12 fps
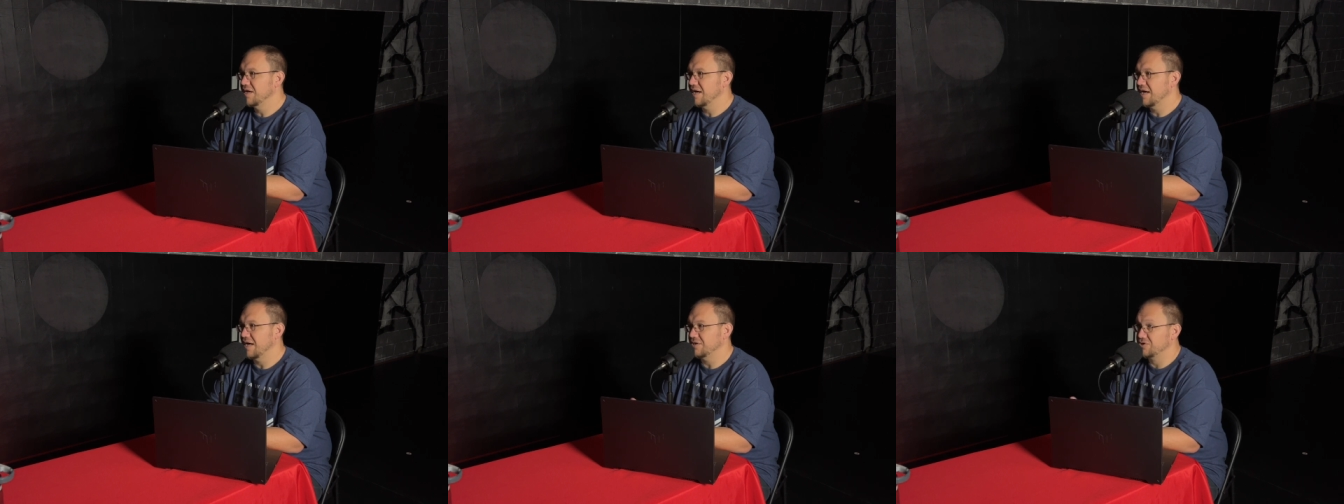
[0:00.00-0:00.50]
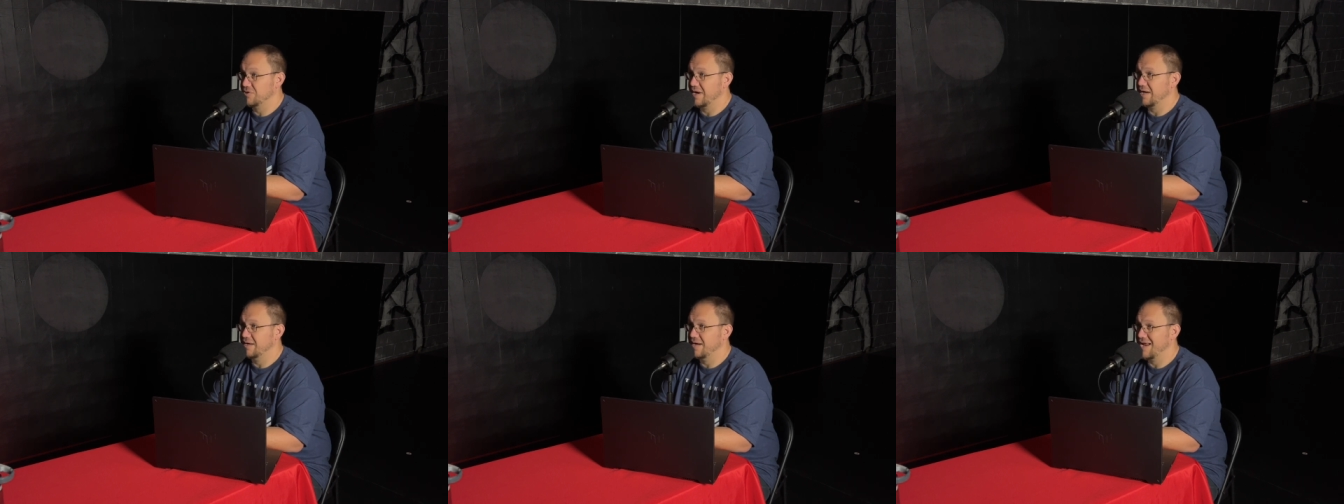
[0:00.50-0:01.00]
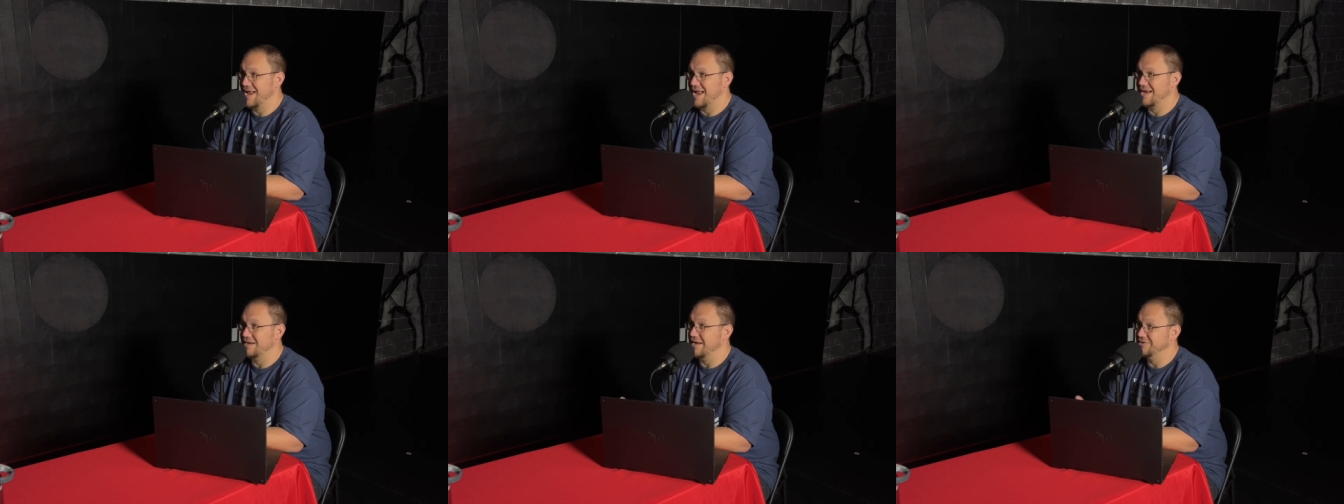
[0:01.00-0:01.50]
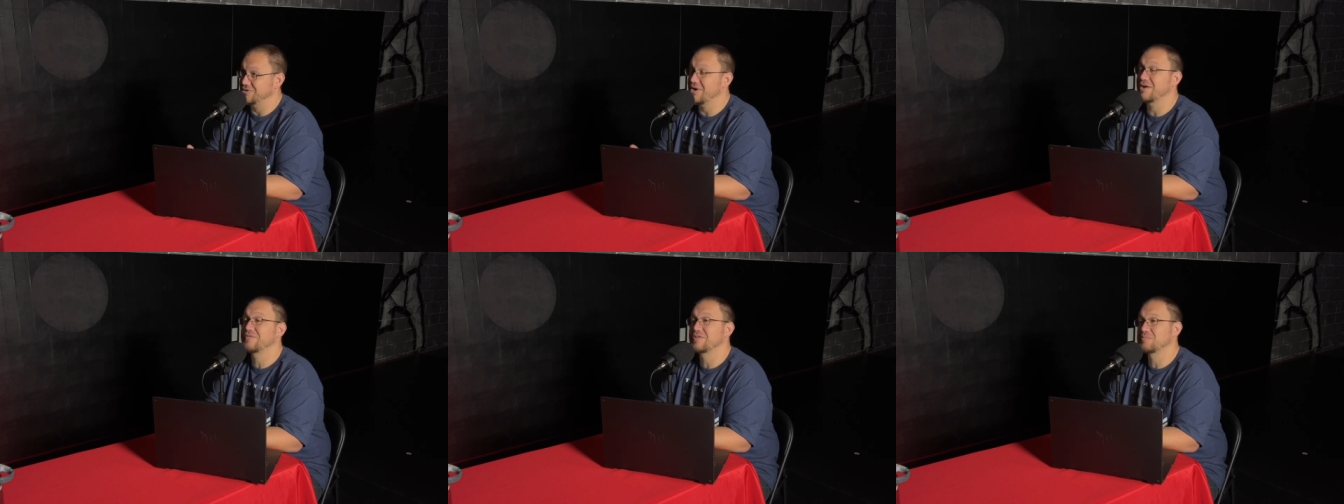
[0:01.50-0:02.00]
uh, train and and
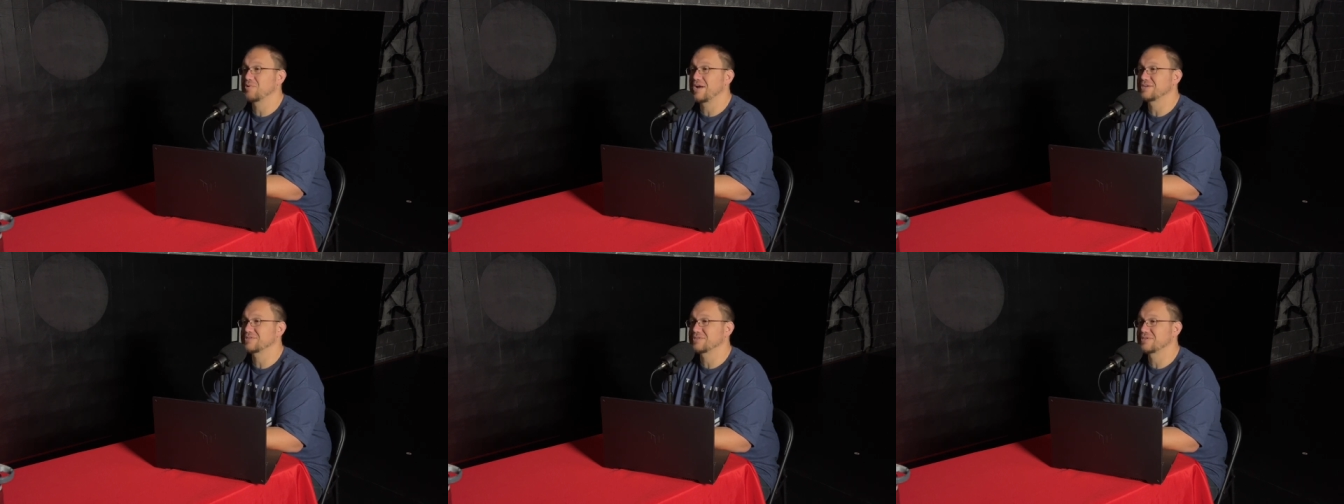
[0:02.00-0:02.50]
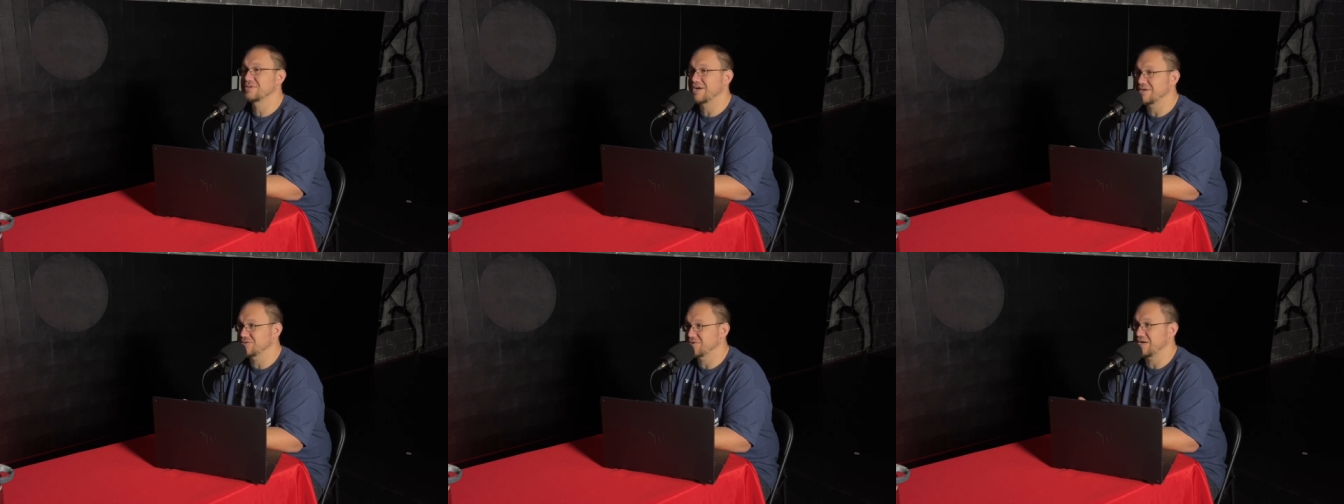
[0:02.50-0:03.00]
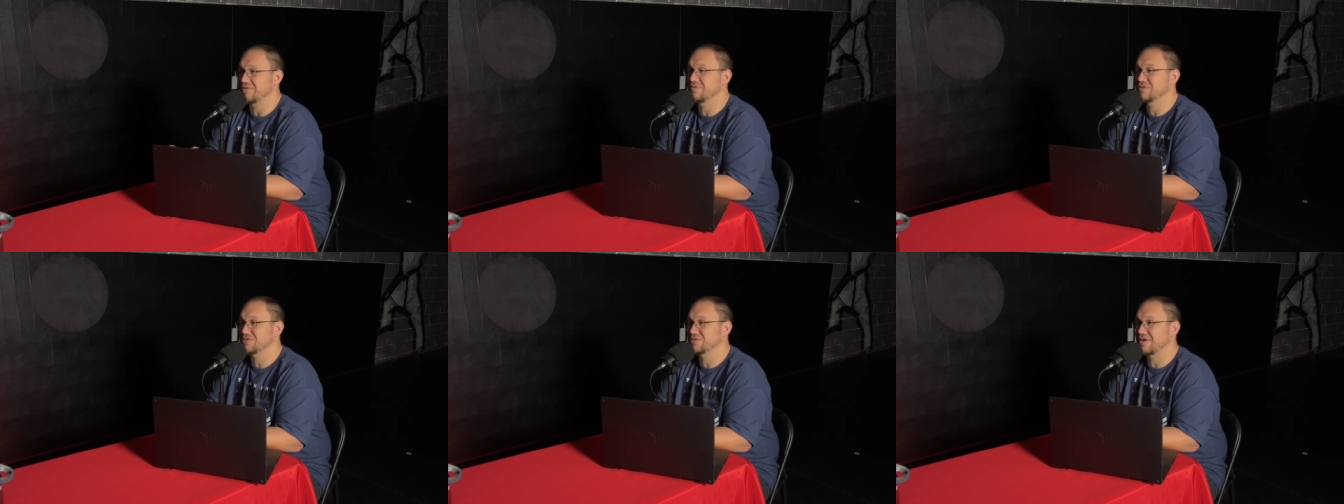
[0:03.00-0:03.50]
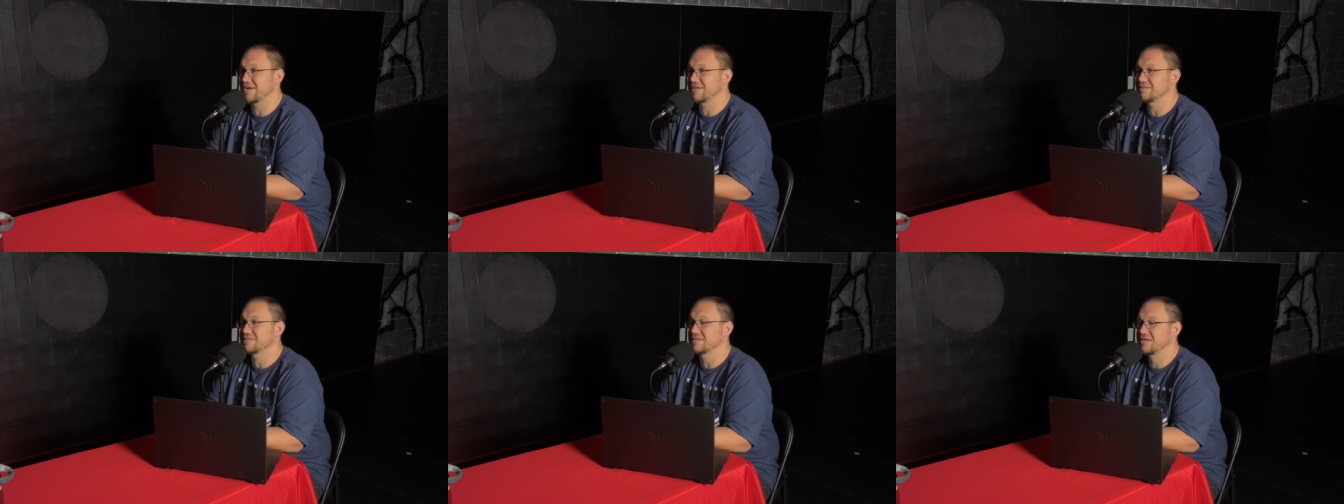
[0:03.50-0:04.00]
train for the pressure and train for the
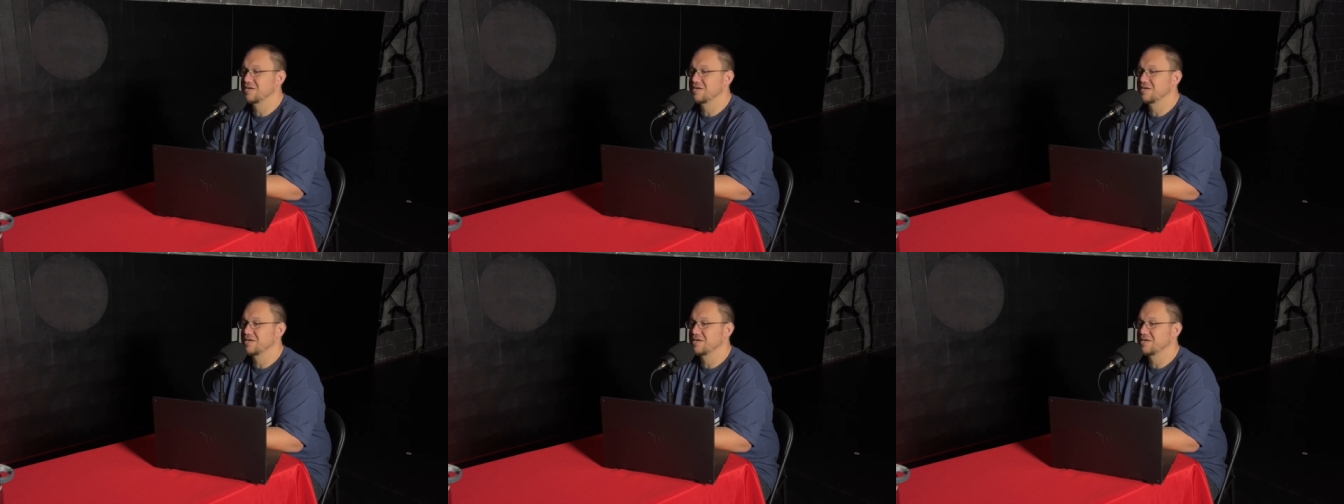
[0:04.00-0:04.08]
stress